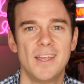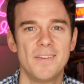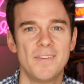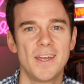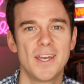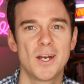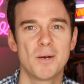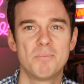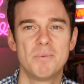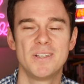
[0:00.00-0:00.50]

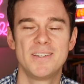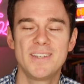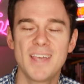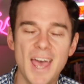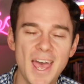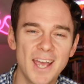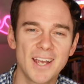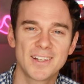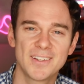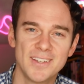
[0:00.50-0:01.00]
they are
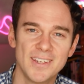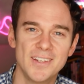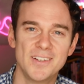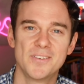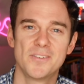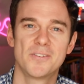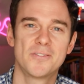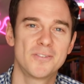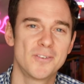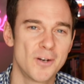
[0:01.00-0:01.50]

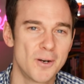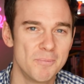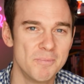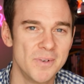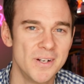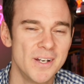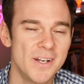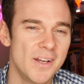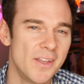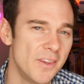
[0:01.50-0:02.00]
protected
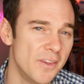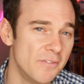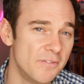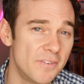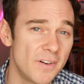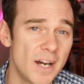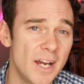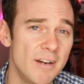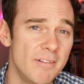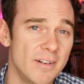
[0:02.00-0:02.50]
from the
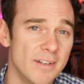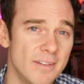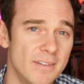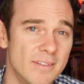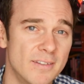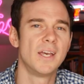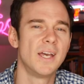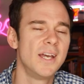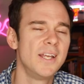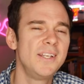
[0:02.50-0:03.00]

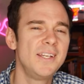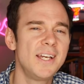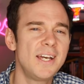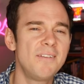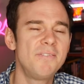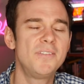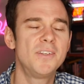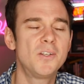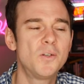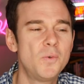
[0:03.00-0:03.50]
virus. And you
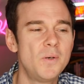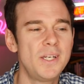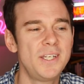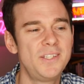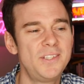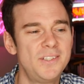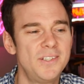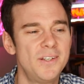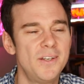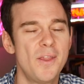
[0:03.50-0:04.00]
have to
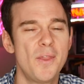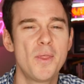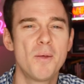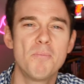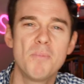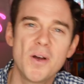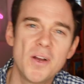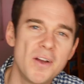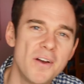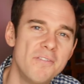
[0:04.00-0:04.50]
question the
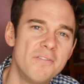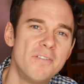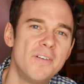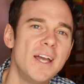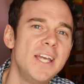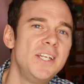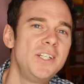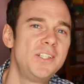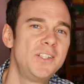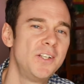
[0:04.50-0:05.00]

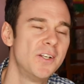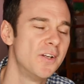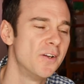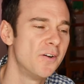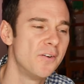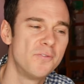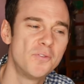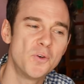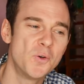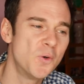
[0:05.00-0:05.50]
motivation
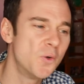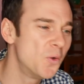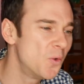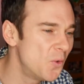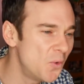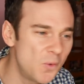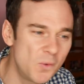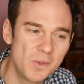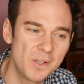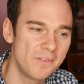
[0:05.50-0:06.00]
of
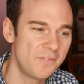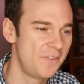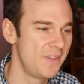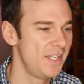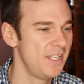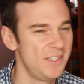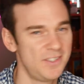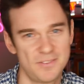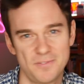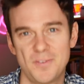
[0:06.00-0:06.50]
all of
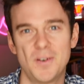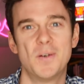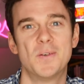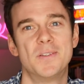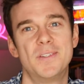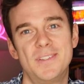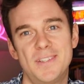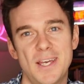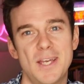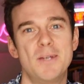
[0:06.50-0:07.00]
these
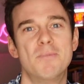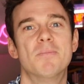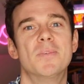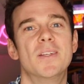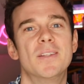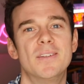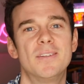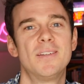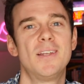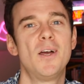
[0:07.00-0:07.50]
false
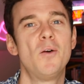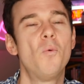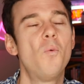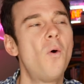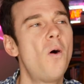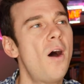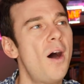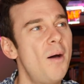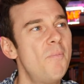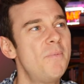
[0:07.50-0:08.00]
statements. Like,
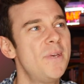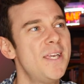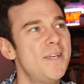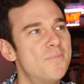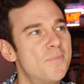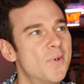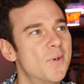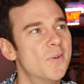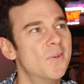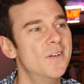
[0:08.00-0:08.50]
what are
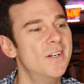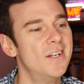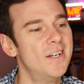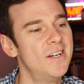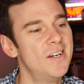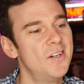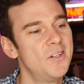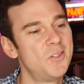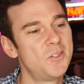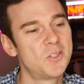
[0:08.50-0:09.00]
people
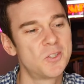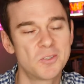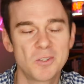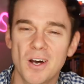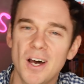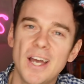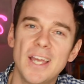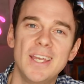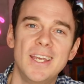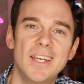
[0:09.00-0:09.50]

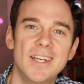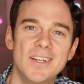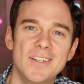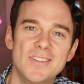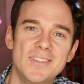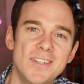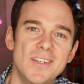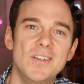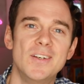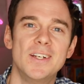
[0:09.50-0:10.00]
trying
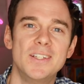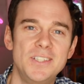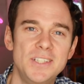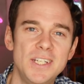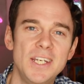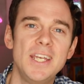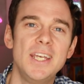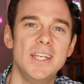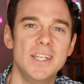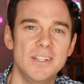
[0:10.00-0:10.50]
to
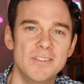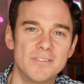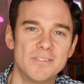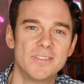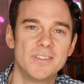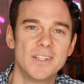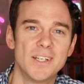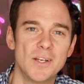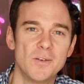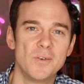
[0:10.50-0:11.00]
achieve?
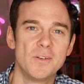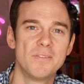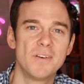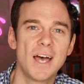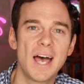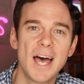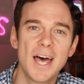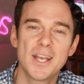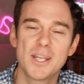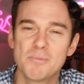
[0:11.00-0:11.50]
You know, we've
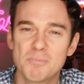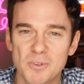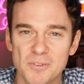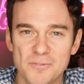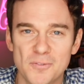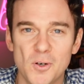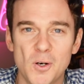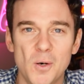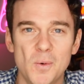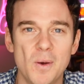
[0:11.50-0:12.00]
had it
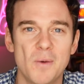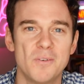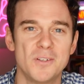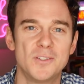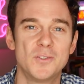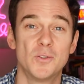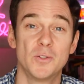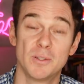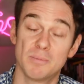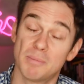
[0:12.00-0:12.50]
before where we
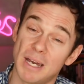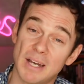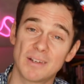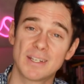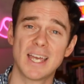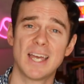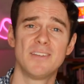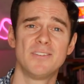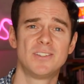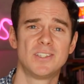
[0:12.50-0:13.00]
talked about
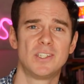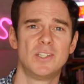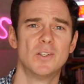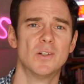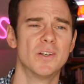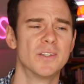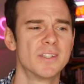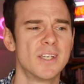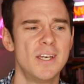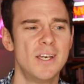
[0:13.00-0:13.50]
cancer
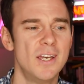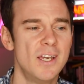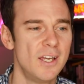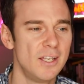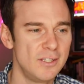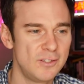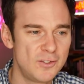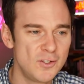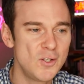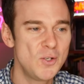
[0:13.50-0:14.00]
cures.
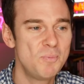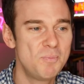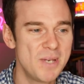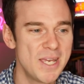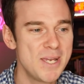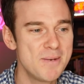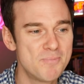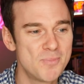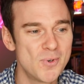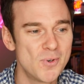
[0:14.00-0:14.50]
Do
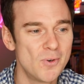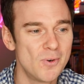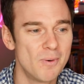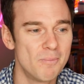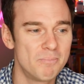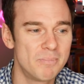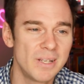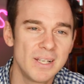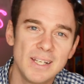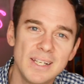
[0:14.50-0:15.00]
people
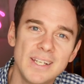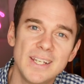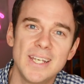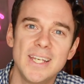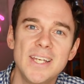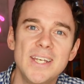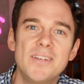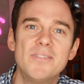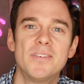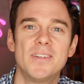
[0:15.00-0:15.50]

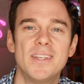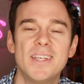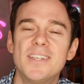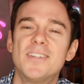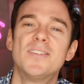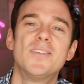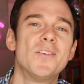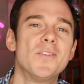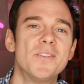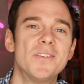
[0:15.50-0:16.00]
believe
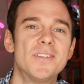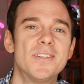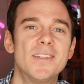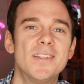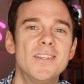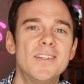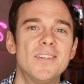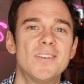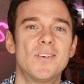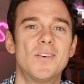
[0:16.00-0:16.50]
this
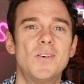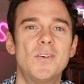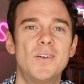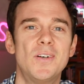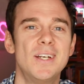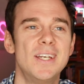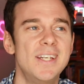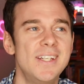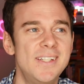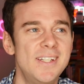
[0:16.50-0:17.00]
nonsense,
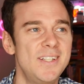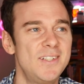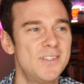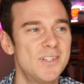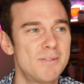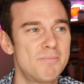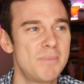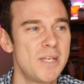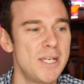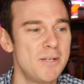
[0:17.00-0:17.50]
or is it
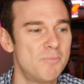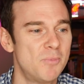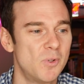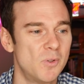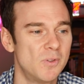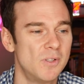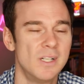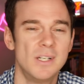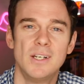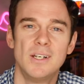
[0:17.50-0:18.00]
just
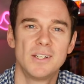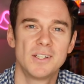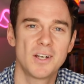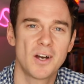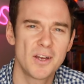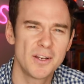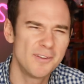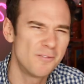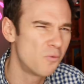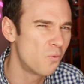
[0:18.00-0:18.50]
people
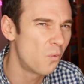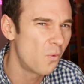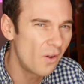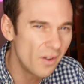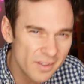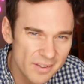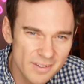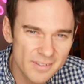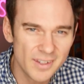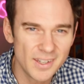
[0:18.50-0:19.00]
kind of
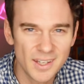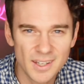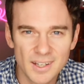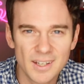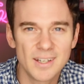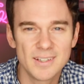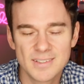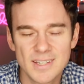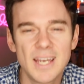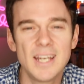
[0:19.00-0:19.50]
wanting
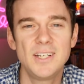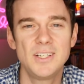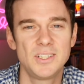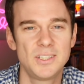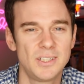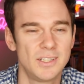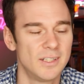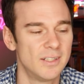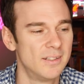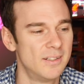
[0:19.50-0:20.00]

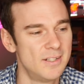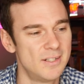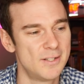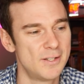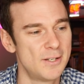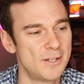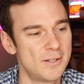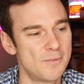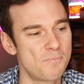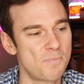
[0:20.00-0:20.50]
attention?
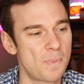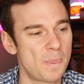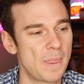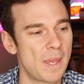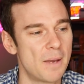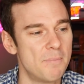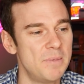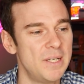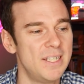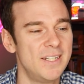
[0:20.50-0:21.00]

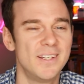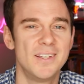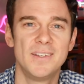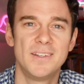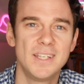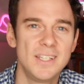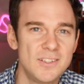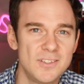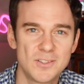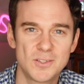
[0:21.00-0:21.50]
I mean,
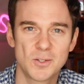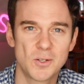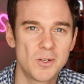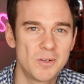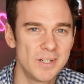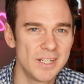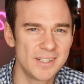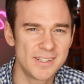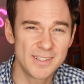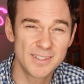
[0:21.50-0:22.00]
these
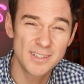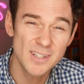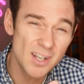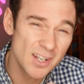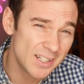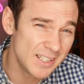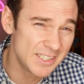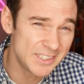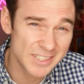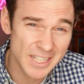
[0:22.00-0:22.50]
stories
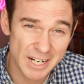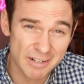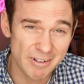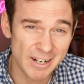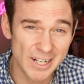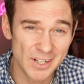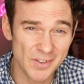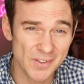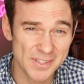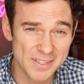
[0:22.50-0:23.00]
certainly
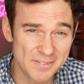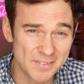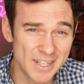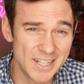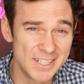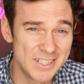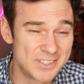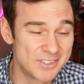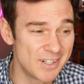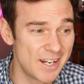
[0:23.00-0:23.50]
generate lots of
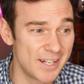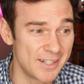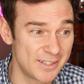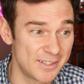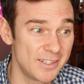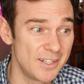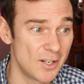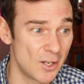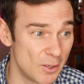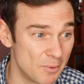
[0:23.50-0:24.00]

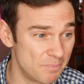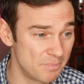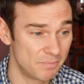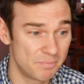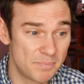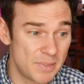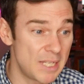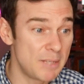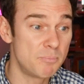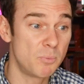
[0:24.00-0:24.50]
interest, you know,
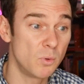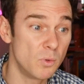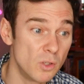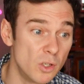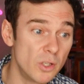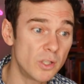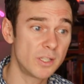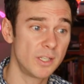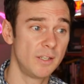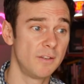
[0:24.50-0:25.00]
people
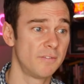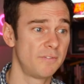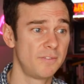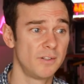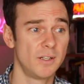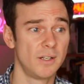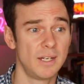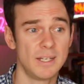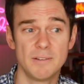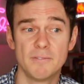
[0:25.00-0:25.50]
looking
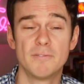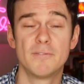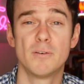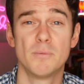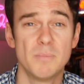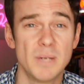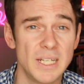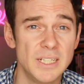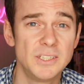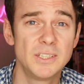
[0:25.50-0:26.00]
for
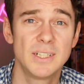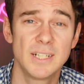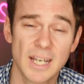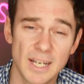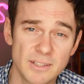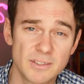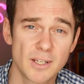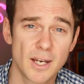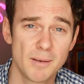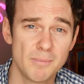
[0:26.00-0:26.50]
information
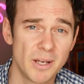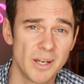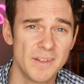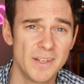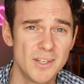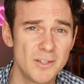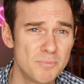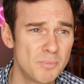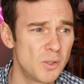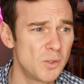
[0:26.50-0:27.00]
at a time like
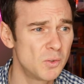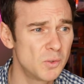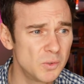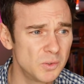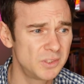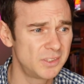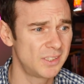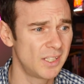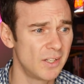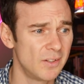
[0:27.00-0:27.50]
this, but
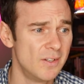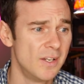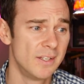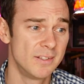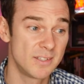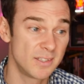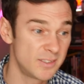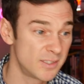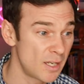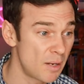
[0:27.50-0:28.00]
also
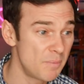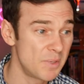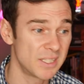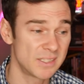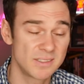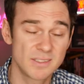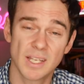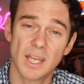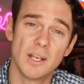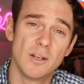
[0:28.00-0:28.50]
to some
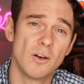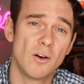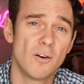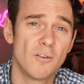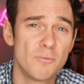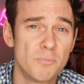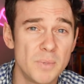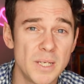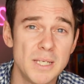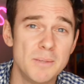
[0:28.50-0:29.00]
extent
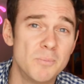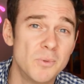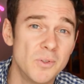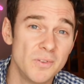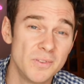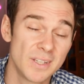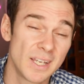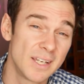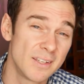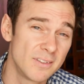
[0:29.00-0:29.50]
off
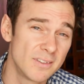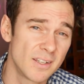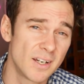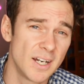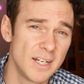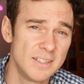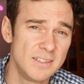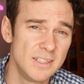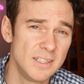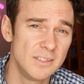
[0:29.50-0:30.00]
people's
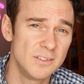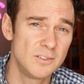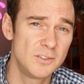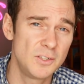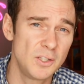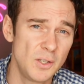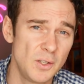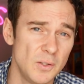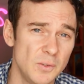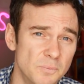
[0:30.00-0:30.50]
anxieties
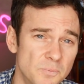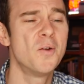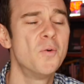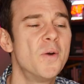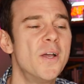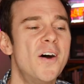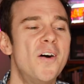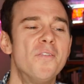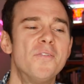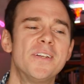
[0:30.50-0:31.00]
too.
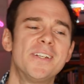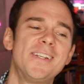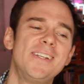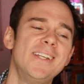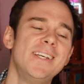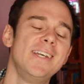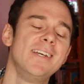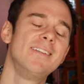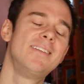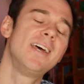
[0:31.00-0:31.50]
We're
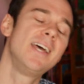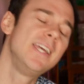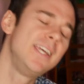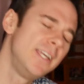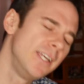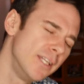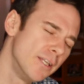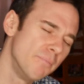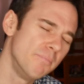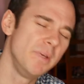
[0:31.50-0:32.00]
obviously
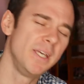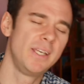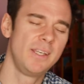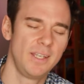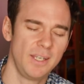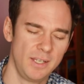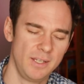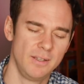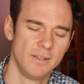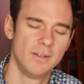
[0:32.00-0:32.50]
taking the
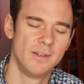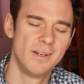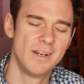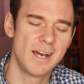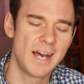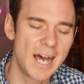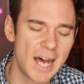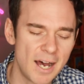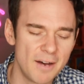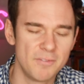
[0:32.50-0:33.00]
mickey
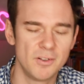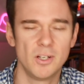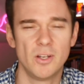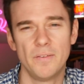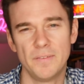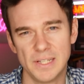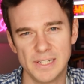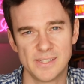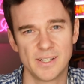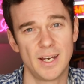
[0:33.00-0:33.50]
out of a lot
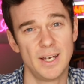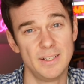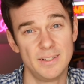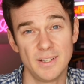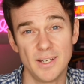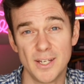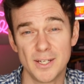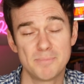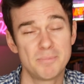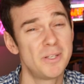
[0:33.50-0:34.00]
of these
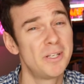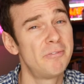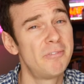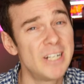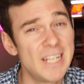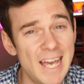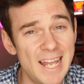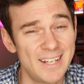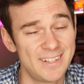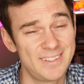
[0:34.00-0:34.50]
ideas, but the
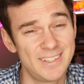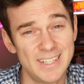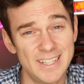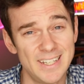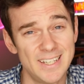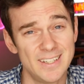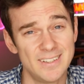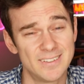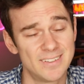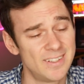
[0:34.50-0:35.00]

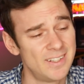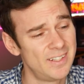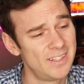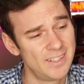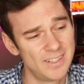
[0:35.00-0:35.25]
reality is